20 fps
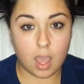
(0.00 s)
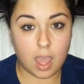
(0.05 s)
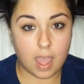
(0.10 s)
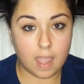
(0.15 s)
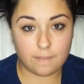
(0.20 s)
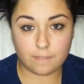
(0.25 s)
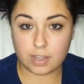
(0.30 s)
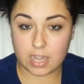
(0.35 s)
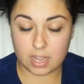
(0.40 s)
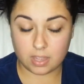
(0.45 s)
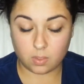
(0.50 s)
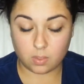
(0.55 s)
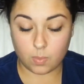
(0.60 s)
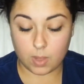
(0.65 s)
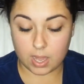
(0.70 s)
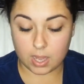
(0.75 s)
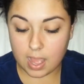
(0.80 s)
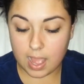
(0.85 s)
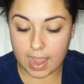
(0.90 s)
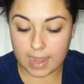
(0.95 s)
every day of the
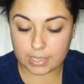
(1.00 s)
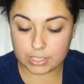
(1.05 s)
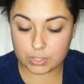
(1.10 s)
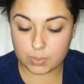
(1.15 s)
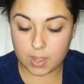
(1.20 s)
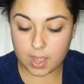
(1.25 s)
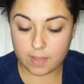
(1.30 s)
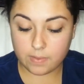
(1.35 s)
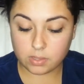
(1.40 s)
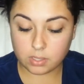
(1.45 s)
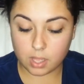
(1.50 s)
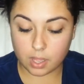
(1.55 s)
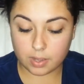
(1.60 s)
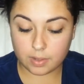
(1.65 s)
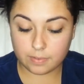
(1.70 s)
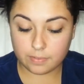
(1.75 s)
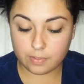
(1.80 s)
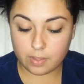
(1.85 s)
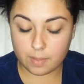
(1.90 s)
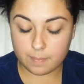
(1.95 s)
Wii. I do have a lot
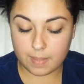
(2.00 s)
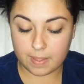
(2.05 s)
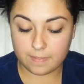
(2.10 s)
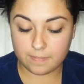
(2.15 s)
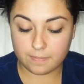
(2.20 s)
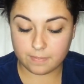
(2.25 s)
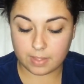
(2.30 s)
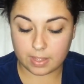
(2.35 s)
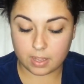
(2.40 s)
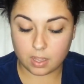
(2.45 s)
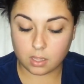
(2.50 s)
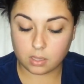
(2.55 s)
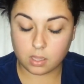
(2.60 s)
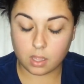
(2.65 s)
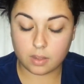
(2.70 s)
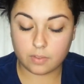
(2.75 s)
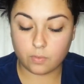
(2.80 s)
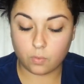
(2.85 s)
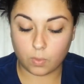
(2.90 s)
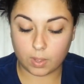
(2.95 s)
of my like a
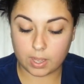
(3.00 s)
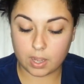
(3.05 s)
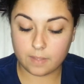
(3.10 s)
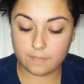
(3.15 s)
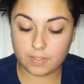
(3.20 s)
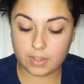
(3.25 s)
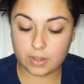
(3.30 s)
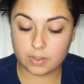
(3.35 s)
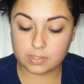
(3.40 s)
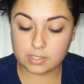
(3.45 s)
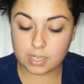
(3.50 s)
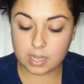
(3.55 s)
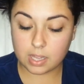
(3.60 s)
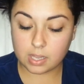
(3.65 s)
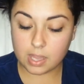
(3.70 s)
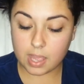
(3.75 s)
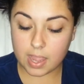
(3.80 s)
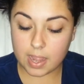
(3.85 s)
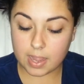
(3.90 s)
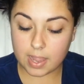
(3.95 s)
lot of workout videos that I
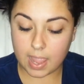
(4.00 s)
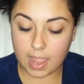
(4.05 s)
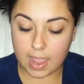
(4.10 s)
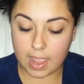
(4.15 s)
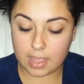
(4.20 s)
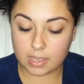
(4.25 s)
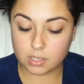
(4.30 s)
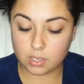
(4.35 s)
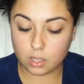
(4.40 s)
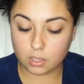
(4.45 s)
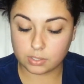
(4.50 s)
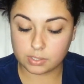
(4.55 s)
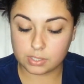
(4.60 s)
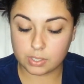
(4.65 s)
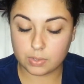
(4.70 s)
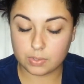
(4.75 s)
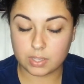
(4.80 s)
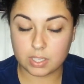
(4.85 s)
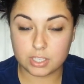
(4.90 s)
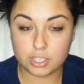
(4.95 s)
like, and
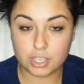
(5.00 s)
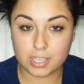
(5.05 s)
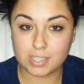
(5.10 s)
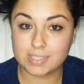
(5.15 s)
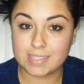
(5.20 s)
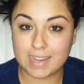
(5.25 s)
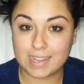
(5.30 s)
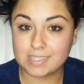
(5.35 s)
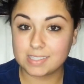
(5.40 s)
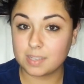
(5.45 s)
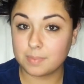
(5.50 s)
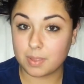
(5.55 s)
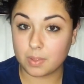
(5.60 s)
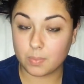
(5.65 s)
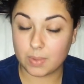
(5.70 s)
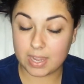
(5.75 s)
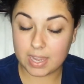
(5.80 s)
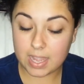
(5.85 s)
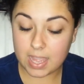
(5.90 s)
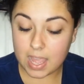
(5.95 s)
also the Just Dance on my
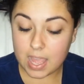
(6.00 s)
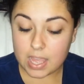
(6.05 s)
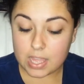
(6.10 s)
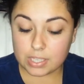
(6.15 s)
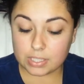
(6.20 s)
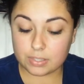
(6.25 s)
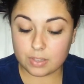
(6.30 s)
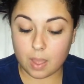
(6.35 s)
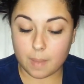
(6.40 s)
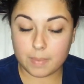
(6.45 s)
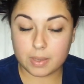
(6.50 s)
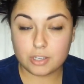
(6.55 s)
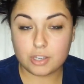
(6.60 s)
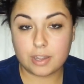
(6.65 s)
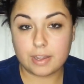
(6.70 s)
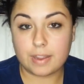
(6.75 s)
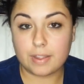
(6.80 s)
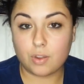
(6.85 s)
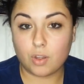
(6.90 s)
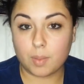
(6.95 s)
week. So I'm gonna try
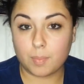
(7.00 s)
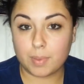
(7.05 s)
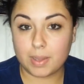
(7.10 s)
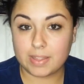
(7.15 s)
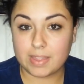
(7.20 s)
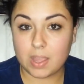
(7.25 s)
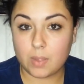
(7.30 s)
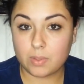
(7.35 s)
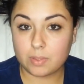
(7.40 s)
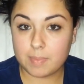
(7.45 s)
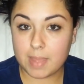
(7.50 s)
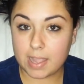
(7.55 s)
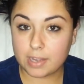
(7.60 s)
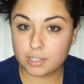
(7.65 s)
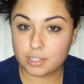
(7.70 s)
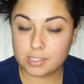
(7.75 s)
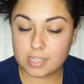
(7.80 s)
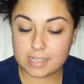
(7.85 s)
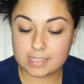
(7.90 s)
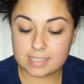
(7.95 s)
to incorporate that with my
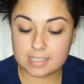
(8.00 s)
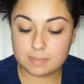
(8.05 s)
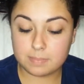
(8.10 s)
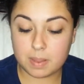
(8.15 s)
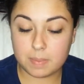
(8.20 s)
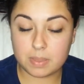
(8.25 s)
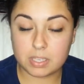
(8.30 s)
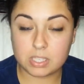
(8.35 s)
exercises. Maybe